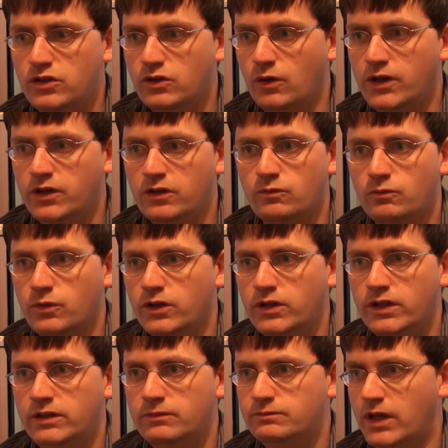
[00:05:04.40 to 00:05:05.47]
you know, I didn't
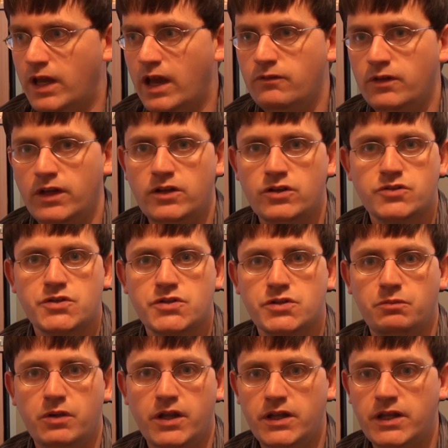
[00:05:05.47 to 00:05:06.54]
really have any interest to
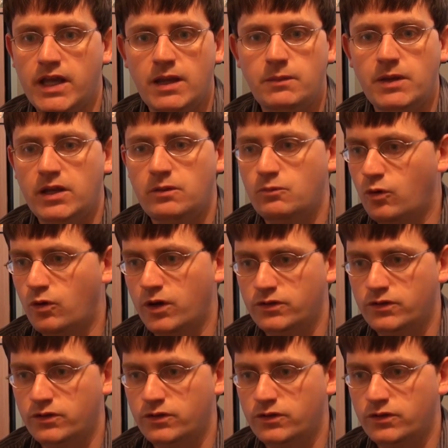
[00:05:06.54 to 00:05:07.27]
play the game anymore.